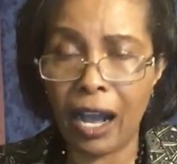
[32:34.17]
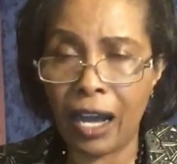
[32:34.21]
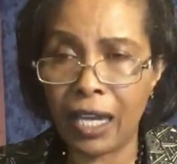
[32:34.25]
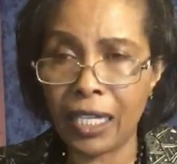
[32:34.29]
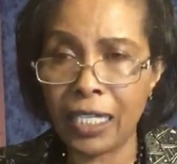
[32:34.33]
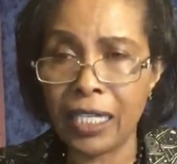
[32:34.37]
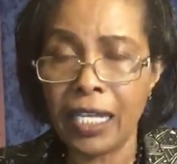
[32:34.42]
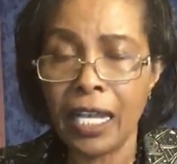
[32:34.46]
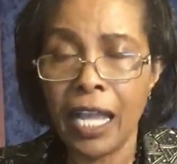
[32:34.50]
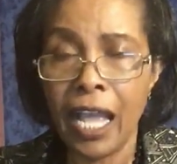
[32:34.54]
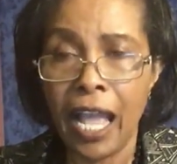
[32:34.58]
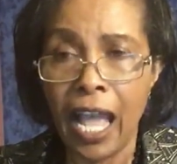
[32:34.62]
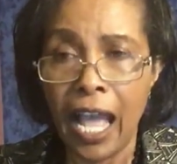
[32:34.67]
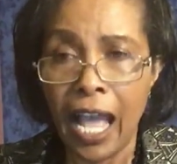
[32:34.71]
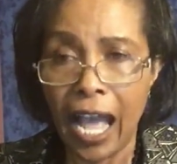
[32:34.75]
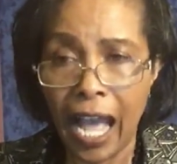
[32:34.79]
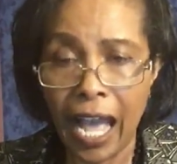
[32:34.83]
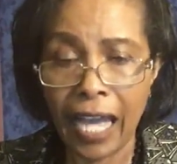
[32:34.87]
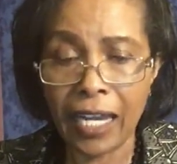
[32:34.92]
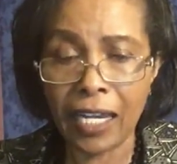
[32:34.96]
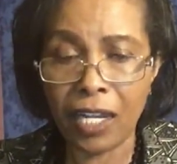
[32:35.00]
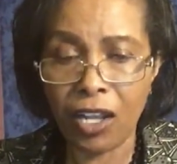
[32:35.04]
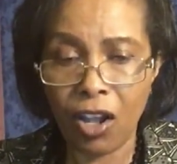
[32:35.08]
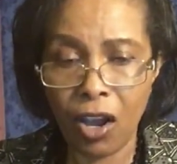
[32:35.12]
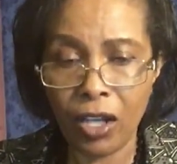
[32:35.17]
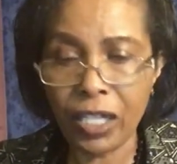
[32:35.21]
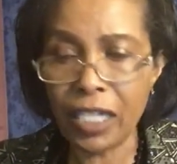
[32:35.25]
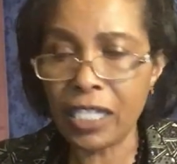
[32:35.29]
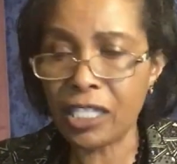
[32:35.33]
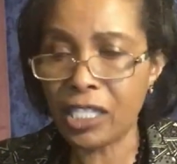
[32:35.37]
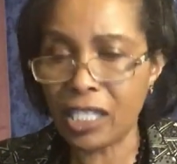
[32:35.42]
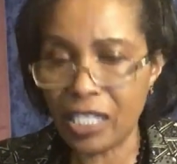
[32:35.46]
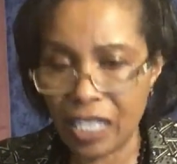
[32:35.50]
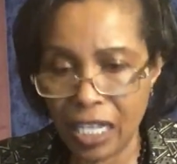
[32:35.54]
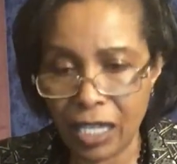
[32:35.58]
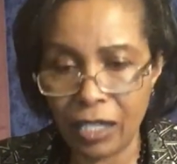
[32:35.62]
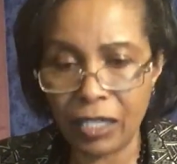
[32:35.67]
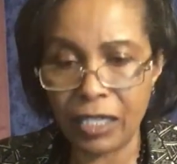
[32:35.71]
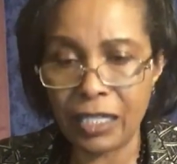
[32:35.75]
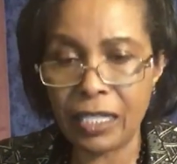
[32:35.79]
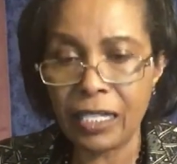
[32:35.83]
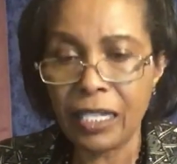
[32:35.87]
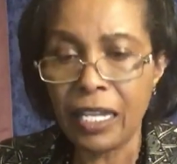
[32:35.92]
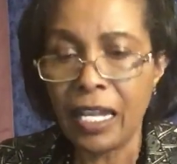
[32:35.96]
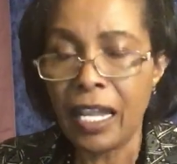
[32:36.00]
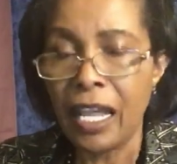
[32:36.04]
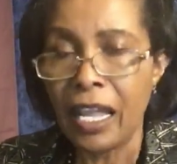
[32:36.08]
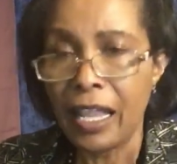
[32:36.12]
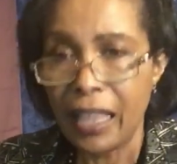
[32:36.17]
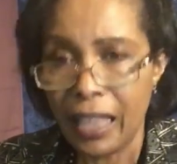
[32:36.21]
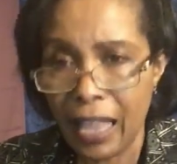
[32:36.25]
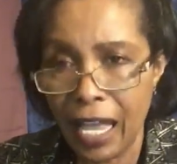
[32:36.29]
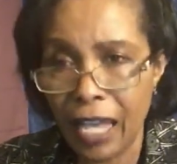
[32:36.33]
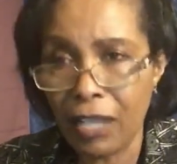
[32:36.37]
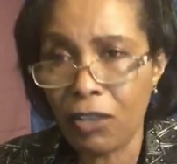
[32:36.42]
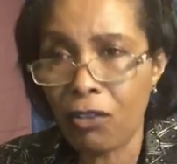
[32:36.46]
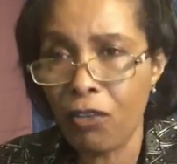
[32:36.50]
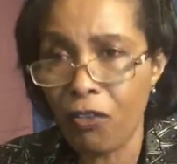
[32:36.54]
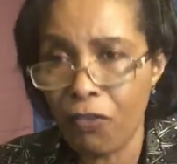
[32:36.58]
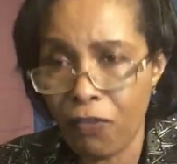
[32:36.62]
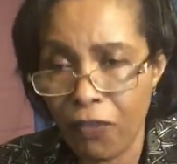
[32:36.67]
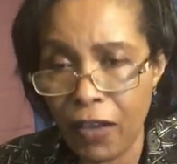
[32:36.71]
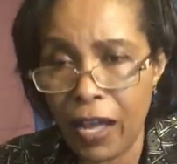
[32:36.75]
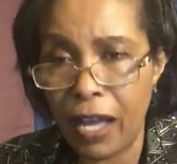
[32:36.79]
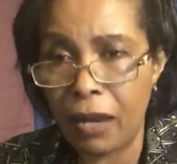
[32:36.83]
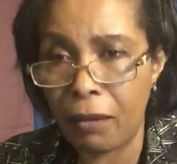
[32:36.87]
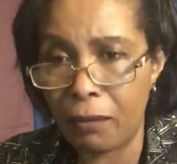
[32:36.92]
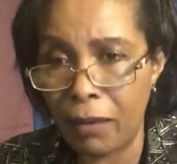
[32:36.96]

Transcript: and God is good. Thank you very much.